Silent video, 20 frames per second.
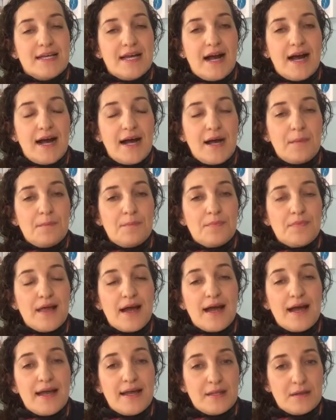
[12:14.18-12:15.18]

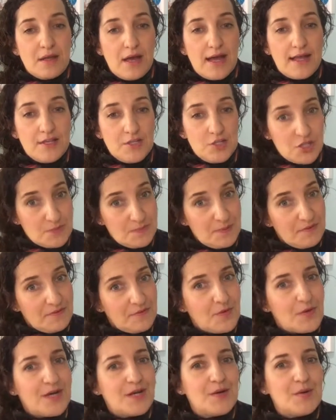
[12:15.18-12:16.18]
And just
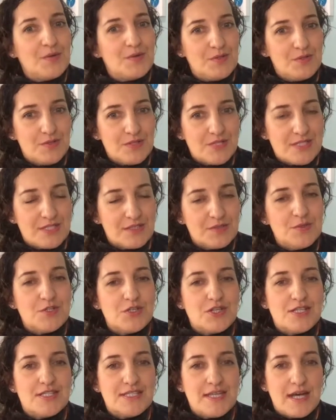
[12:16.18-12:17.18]
before I go into the
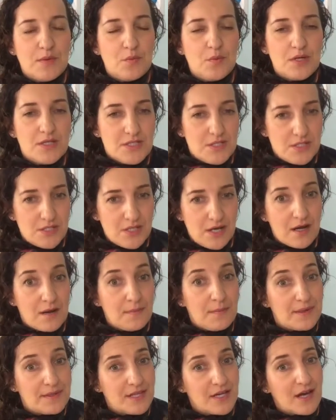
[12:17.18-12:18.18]
solutions, I want to talk
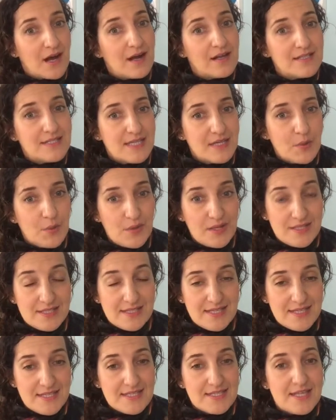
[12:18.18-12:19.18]
about the
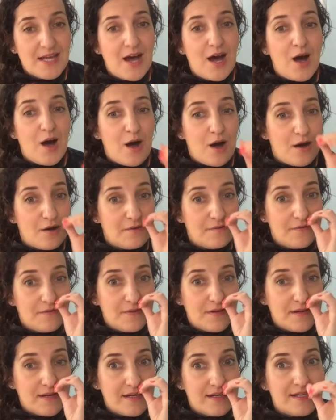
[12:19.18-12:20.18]
consequences of
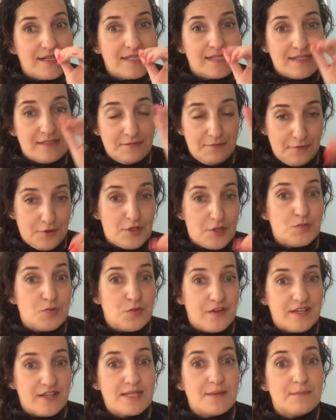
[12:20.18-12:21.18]
the first,
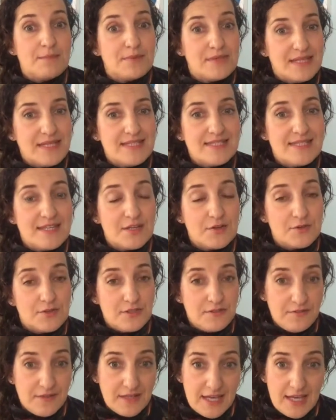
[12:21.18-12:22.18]
for example, instant
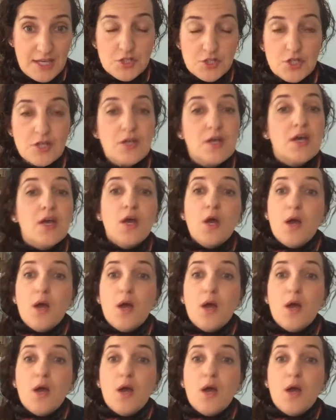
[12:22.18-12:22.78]
gratification.